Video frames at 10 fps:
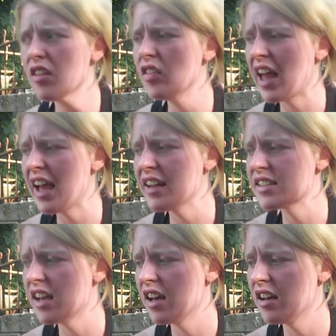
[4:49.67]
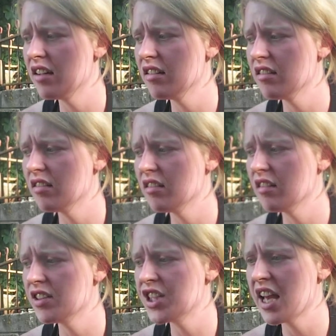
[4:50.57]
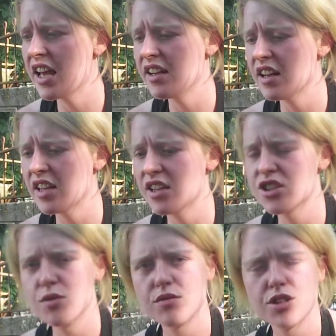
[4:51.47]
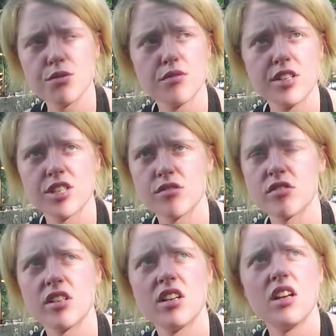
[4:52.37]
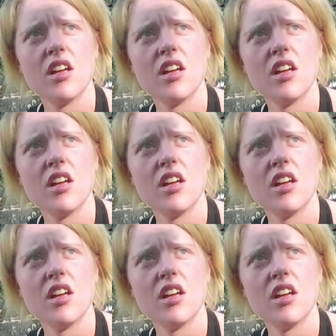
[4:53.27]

that she had, I think, two or three children,